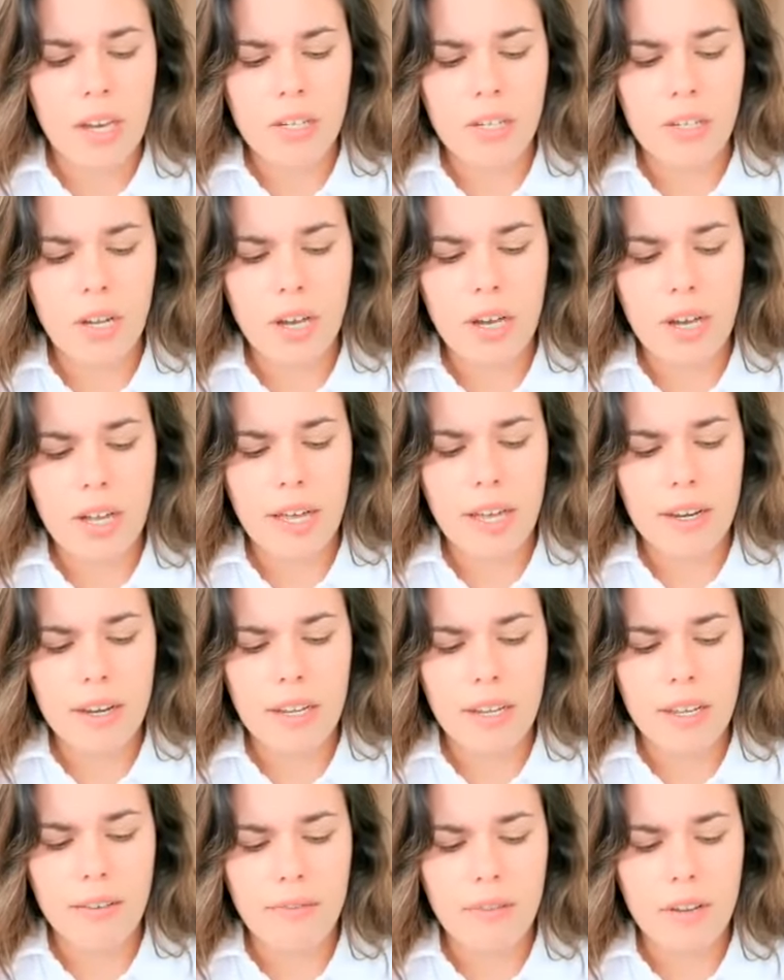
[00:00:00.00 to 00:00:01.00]
Scott
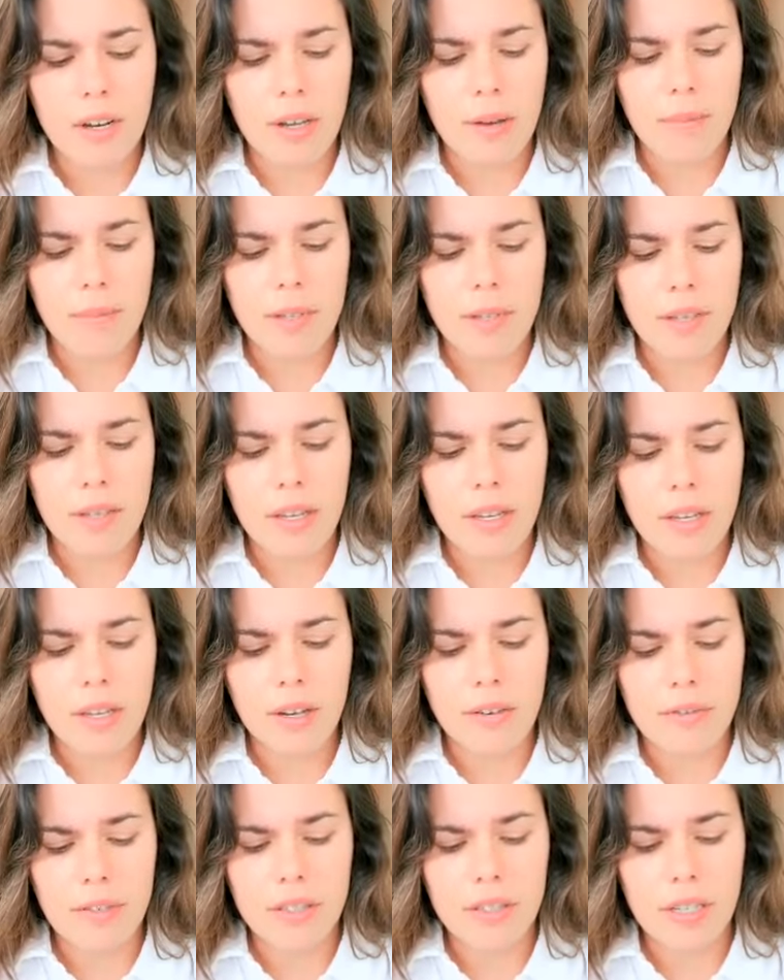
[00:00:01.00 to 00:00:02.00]
hadn't given up
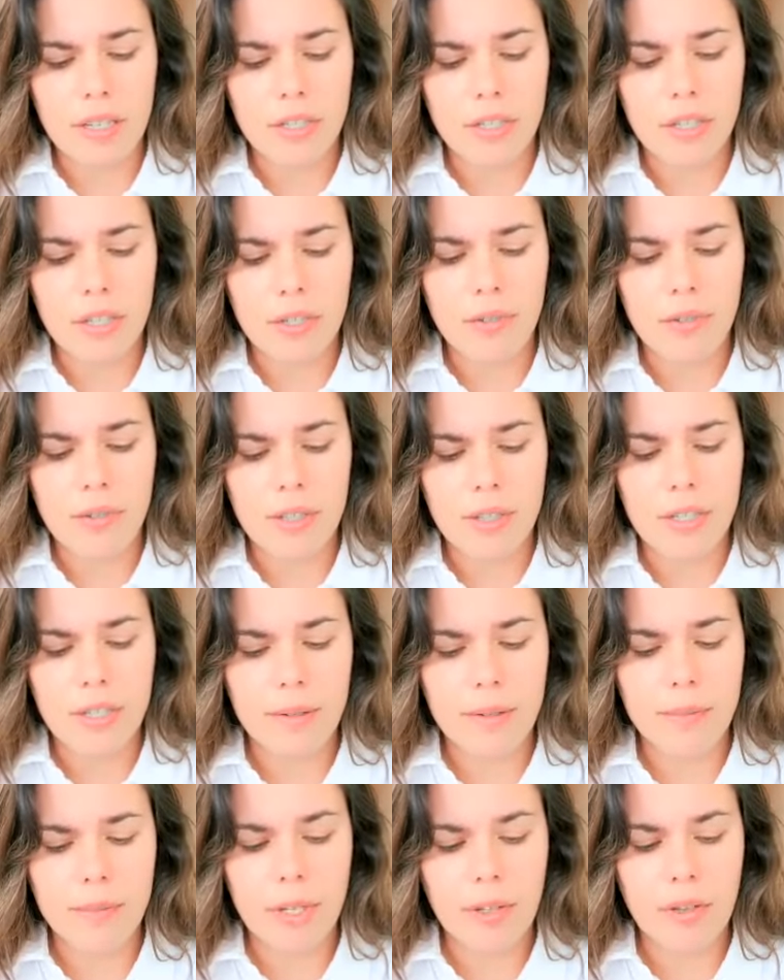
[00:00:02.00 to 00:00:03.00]
enough attention to the
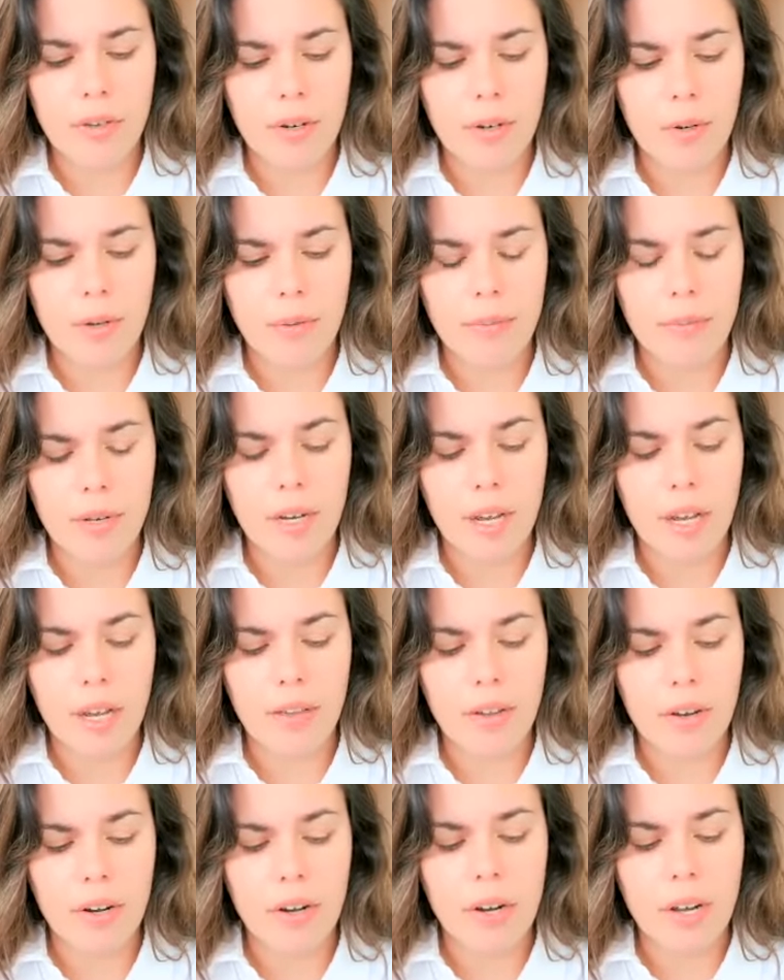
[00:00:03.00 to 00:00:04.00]
teams other equipment
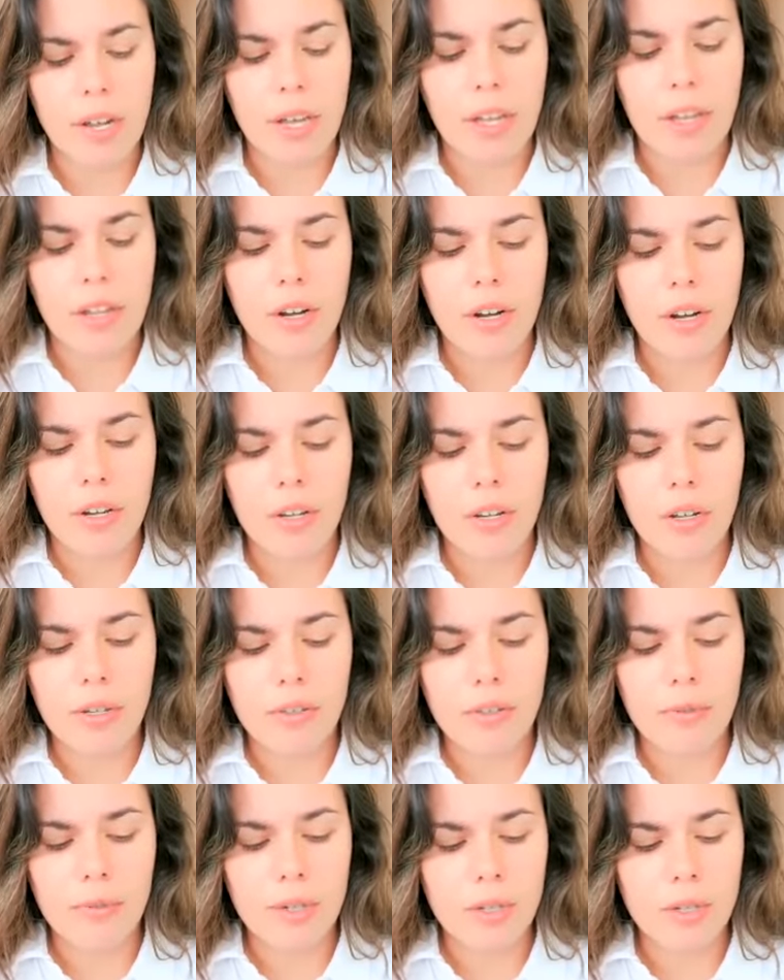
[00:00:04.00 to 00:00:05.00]
either. Their
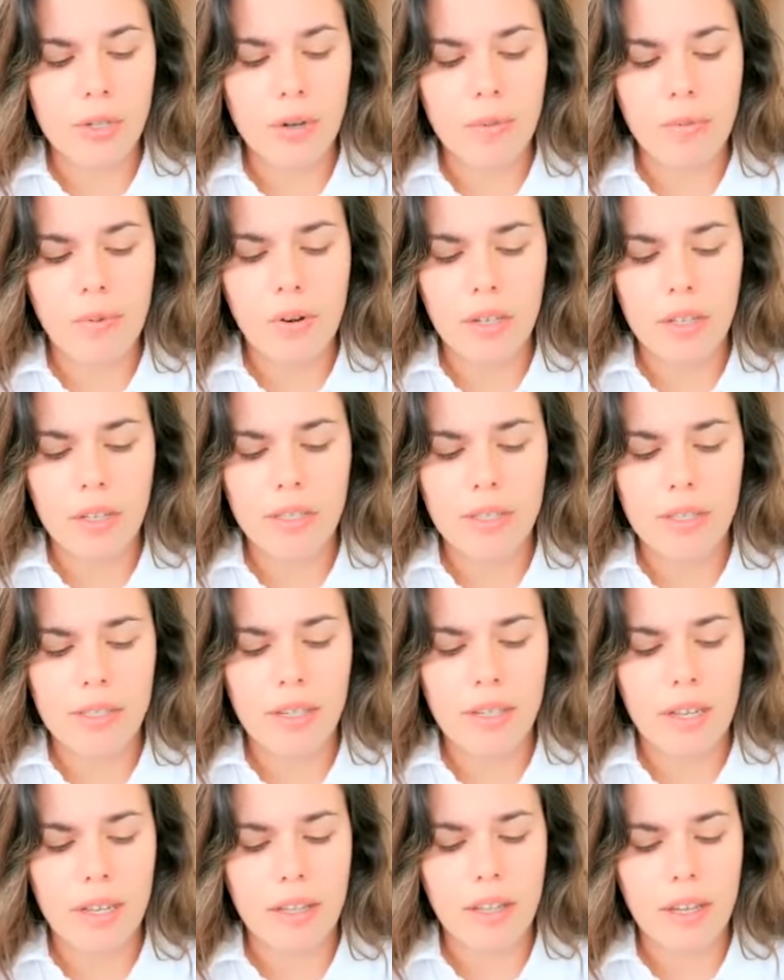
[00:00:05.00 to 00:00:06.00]
clothes were so poorly
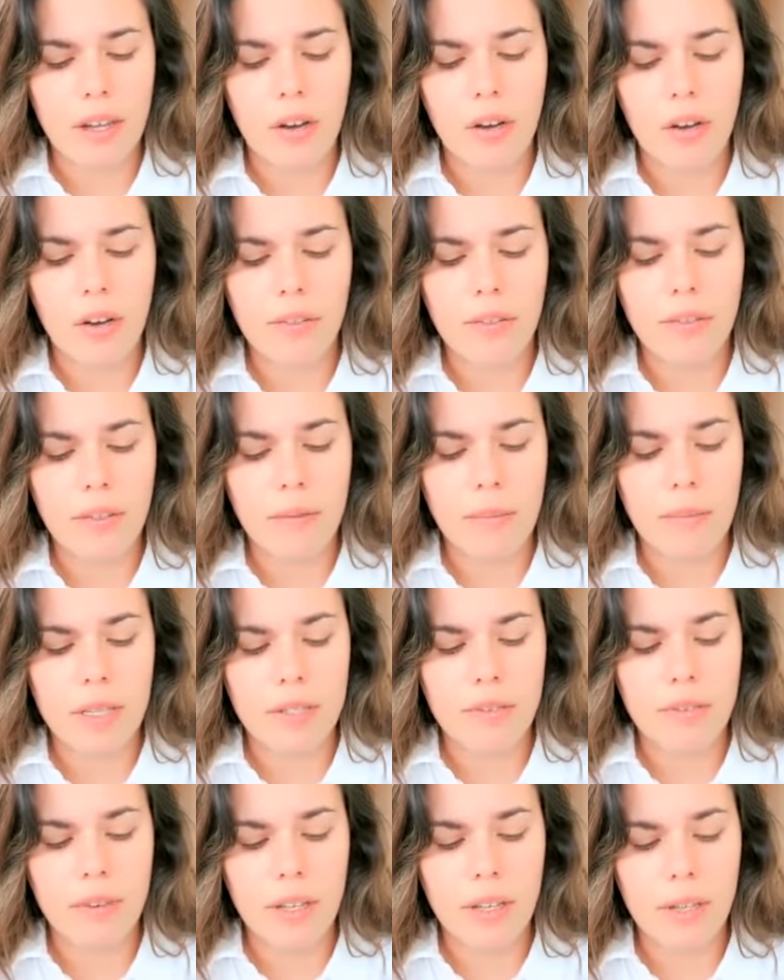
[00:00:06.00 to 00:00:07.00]
designed that all of the
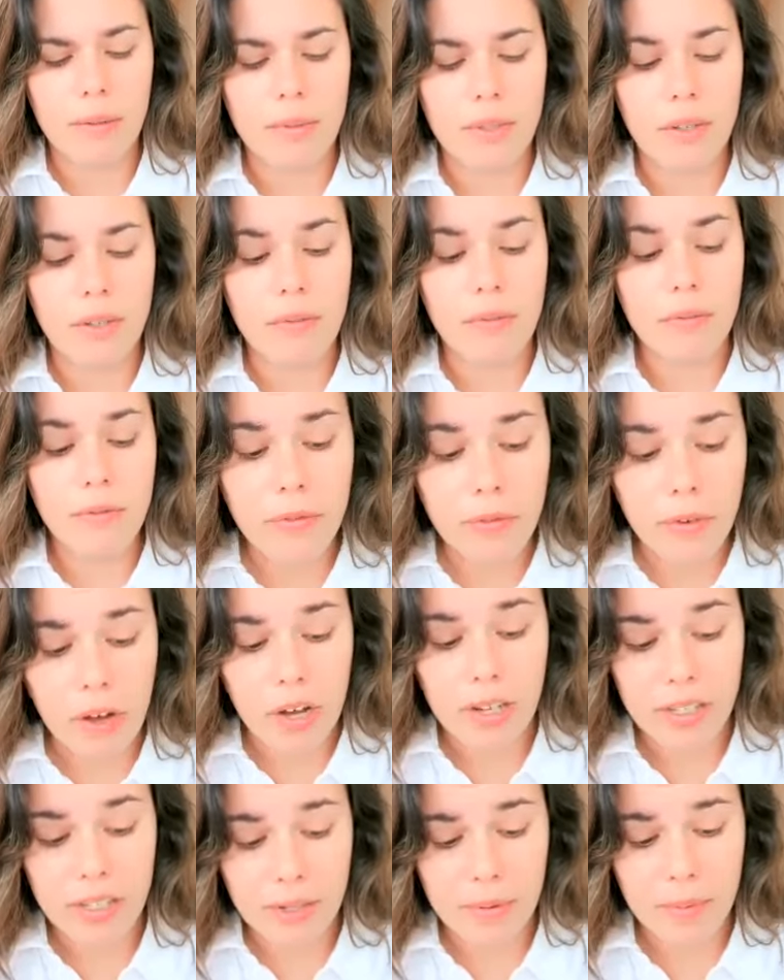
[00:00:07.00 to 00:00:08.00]
men developed
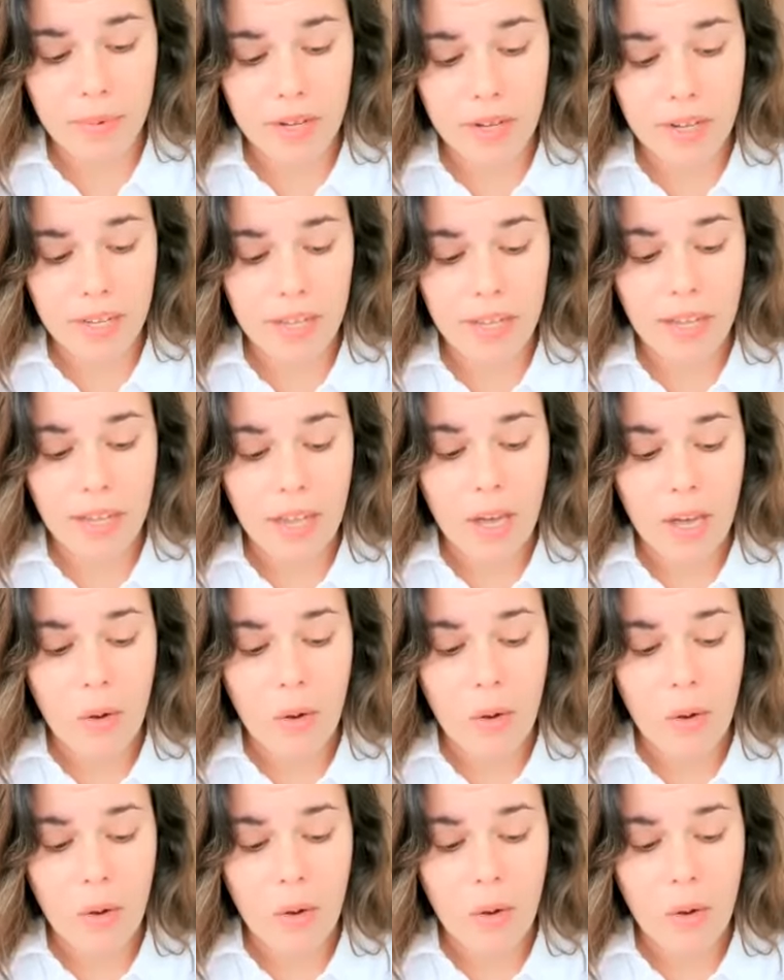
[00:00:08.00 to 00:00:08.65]
frostbite.